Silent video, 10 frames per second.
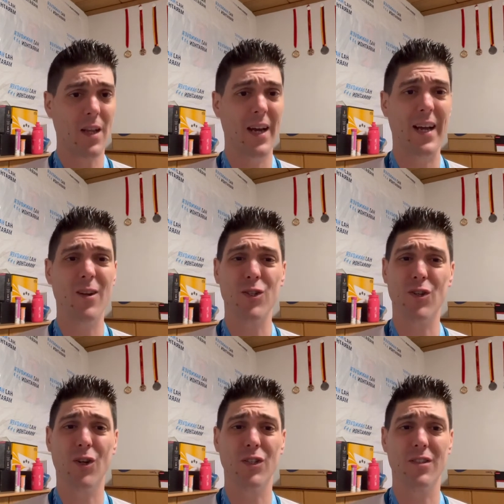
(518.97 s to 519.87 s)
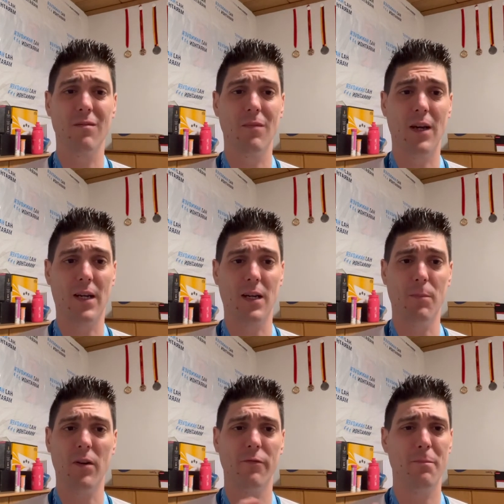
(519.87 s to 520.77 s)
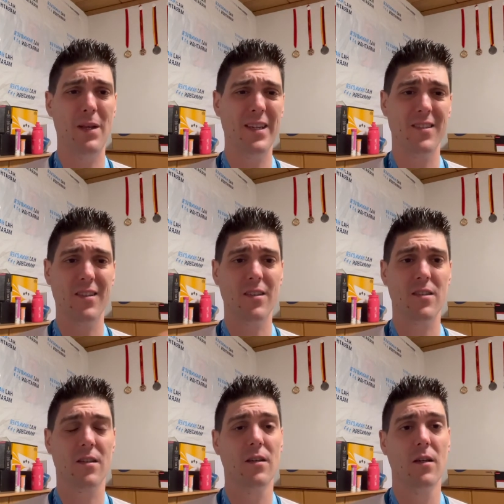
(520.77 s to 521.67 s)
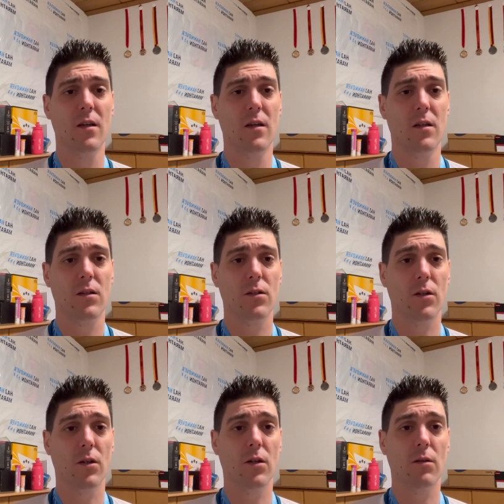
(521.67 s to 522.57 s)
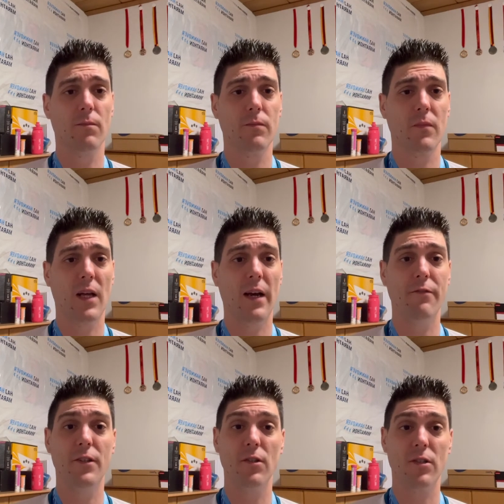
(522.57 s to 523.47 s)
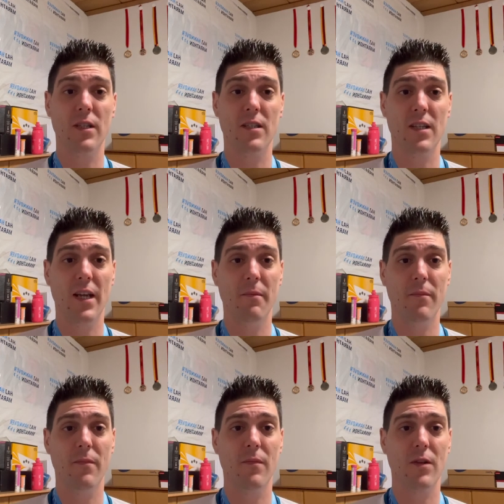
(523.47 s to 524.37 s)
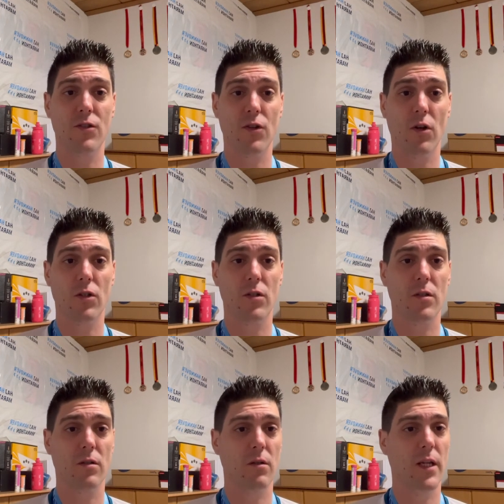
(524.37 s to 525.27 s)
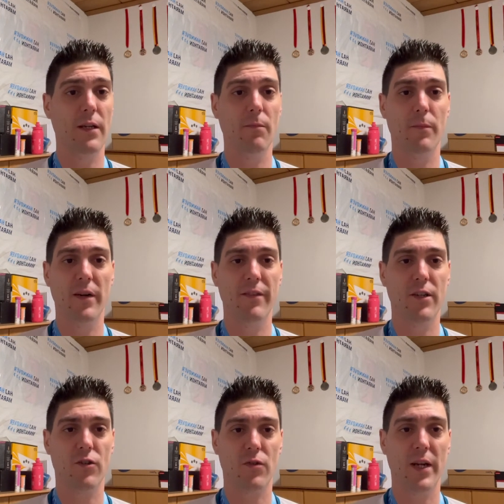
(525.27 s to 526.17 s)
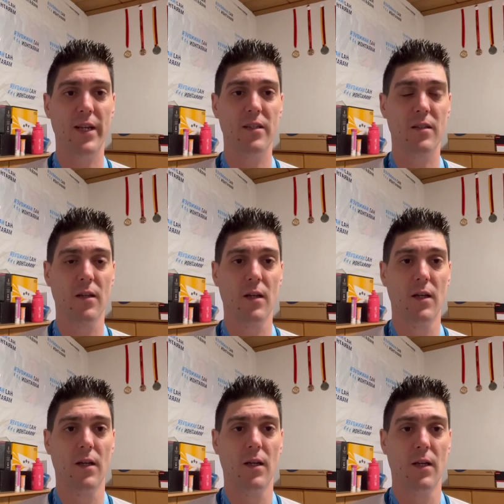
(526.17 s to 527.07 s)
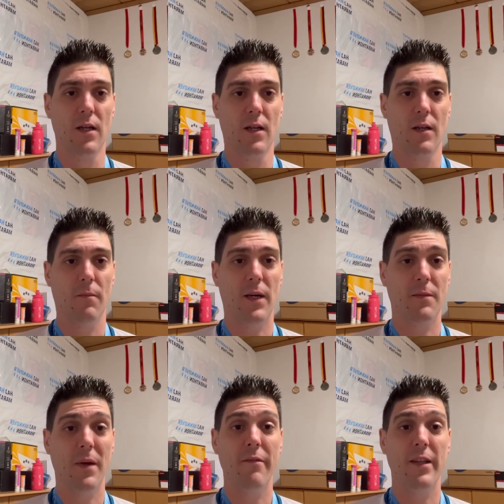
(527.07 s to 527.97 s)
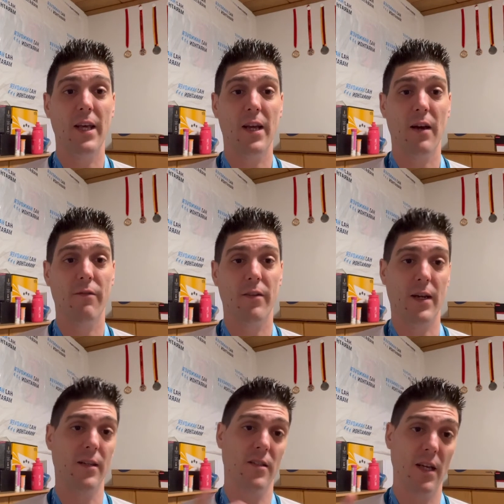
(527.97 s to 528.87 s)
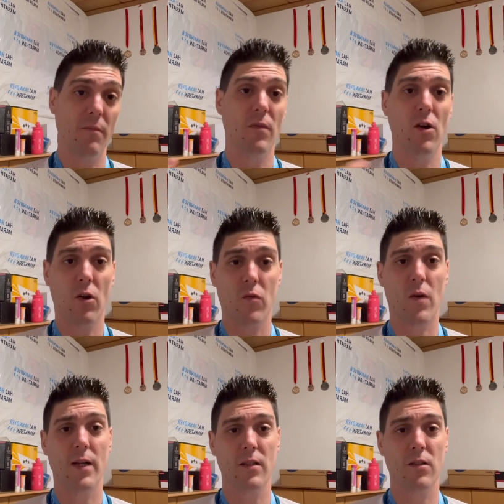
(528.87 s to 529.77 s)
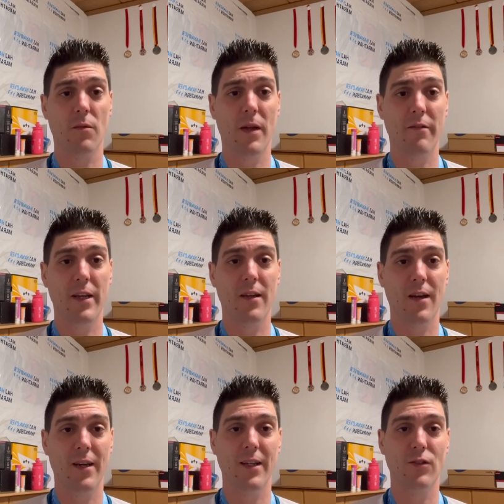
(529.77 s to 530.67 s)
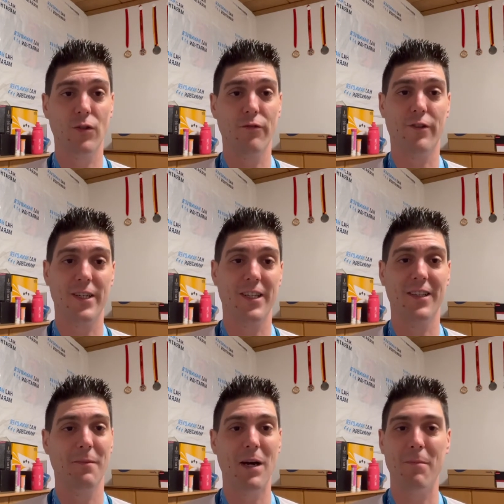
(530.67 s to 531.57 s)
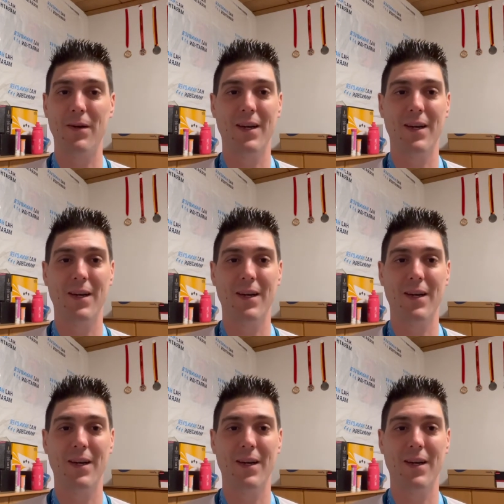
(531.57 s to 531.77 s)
I also got a couple of blisters, so I've used the same socks in previous race, but maybe they have some long runs, so maybe I need to freshen them up